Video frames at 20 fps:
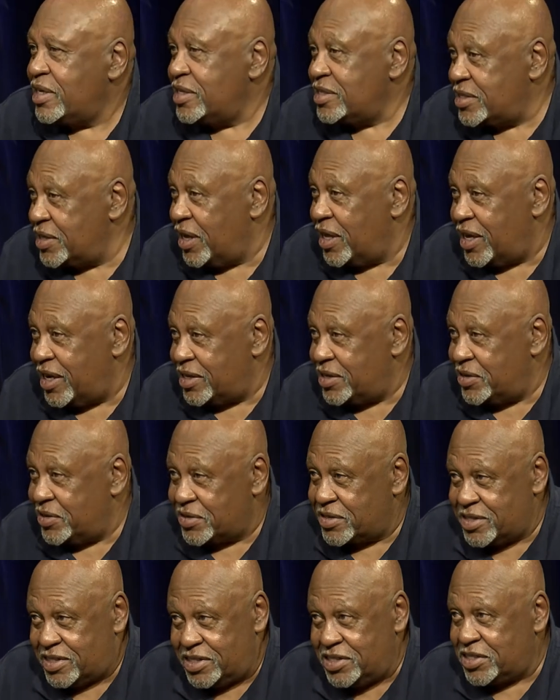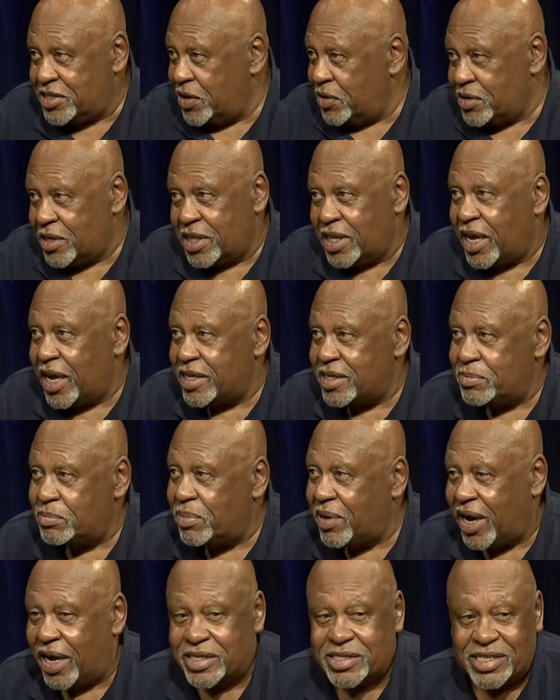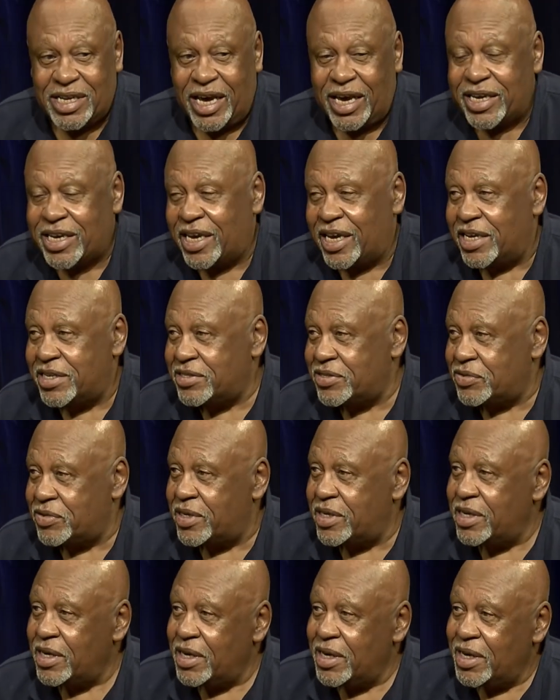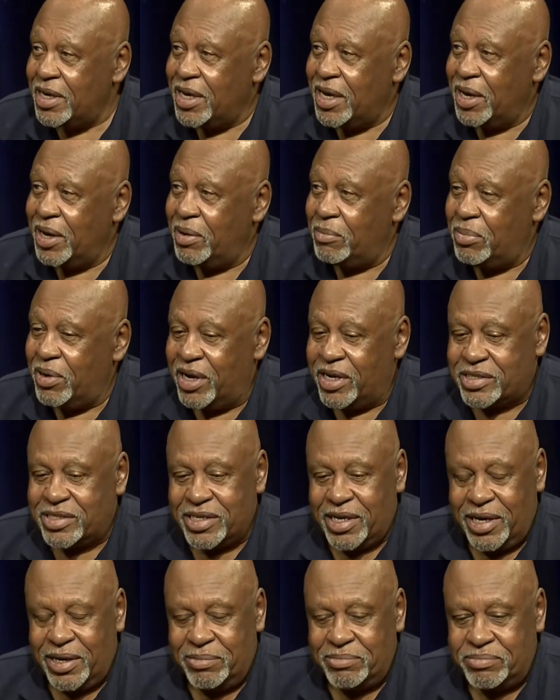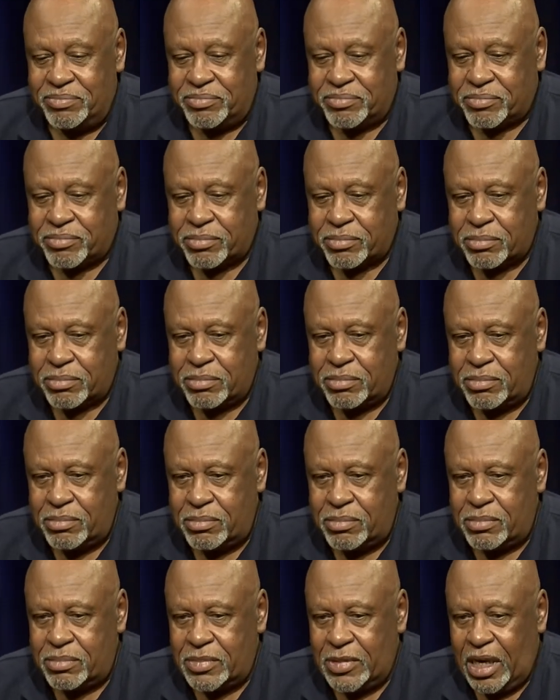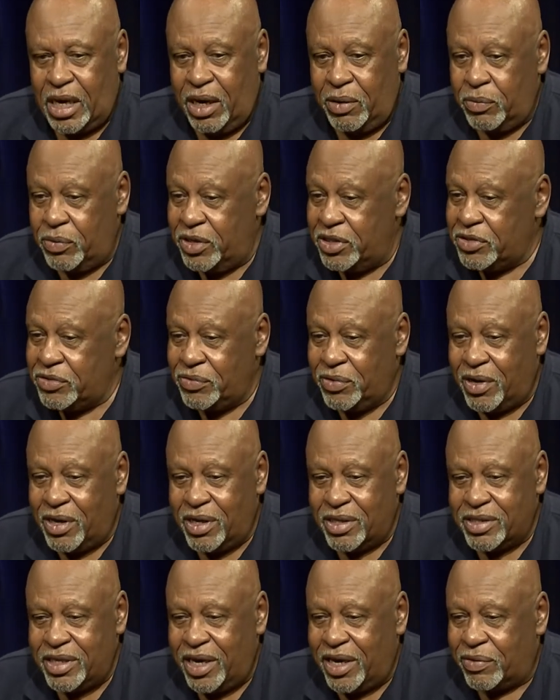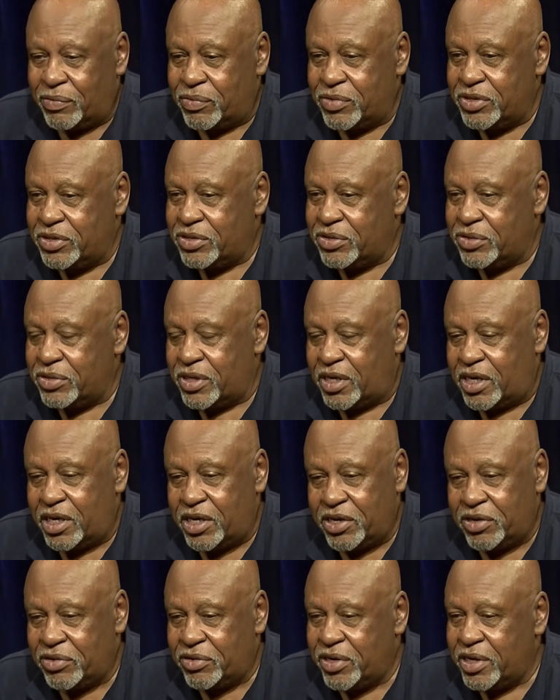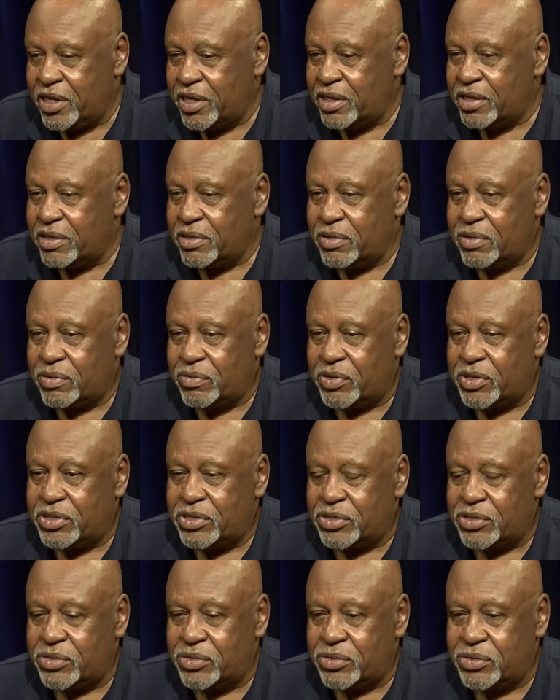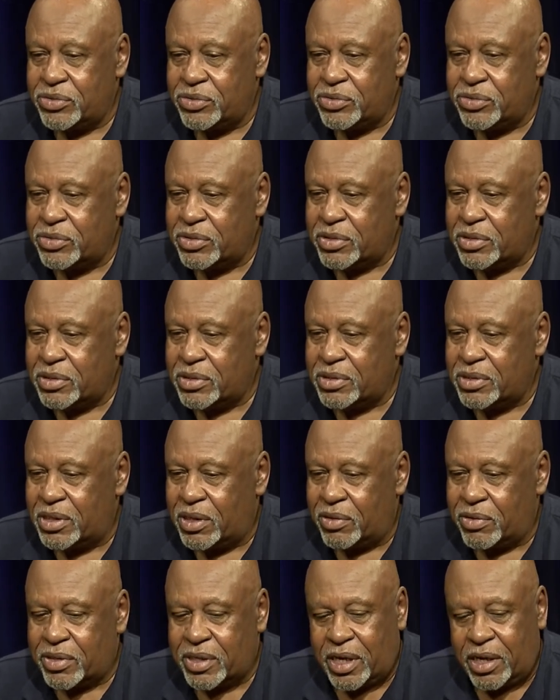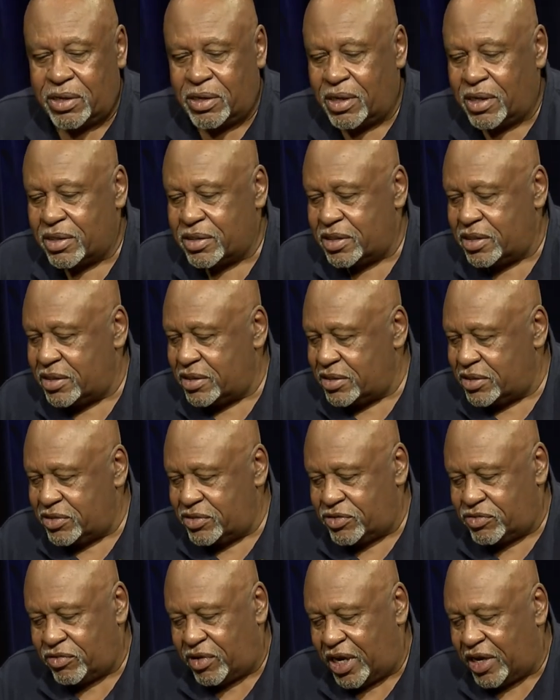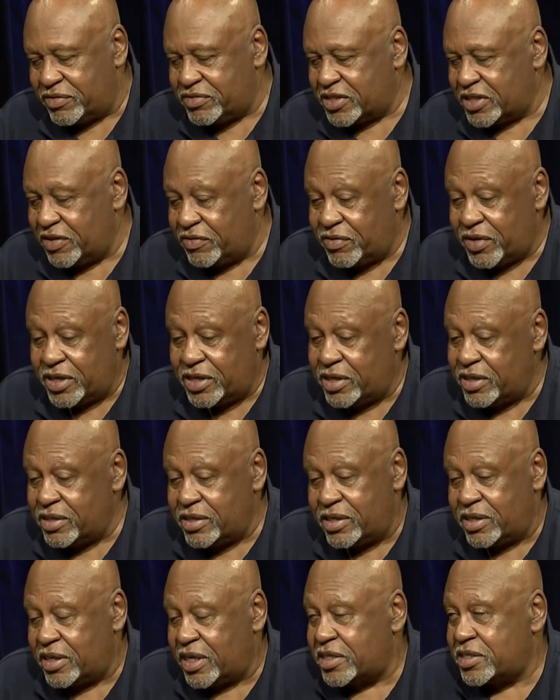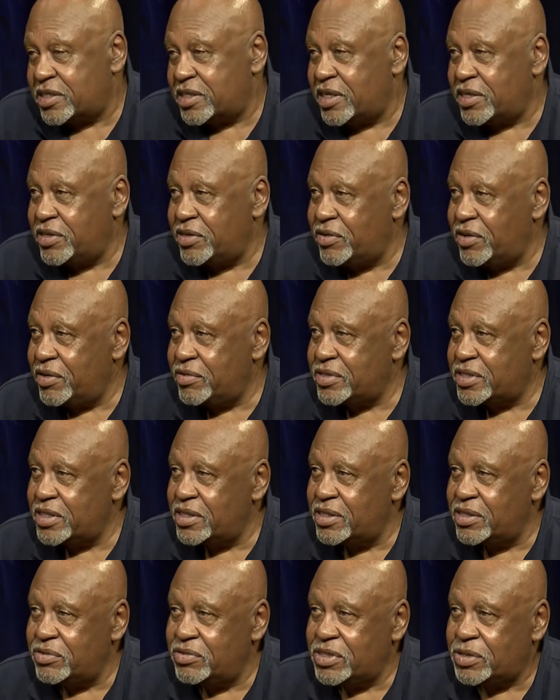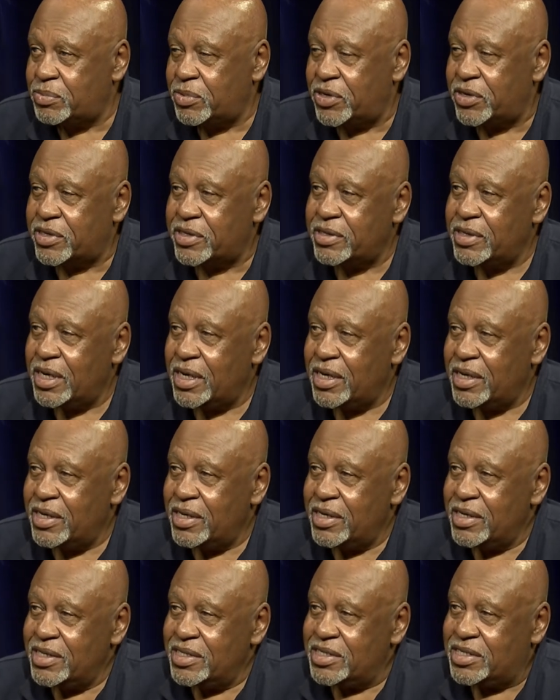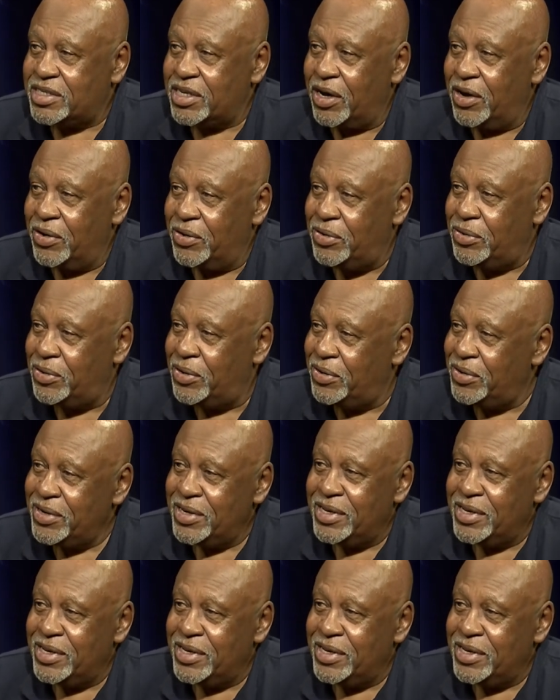That's all right. I know because she's thrown a lot in pots. I can't do it. Right. But um, I went through all that. Went through the hearing. Went through you know about all the draft stuff I needed. And the next thing I know, I was in Lewisburg. So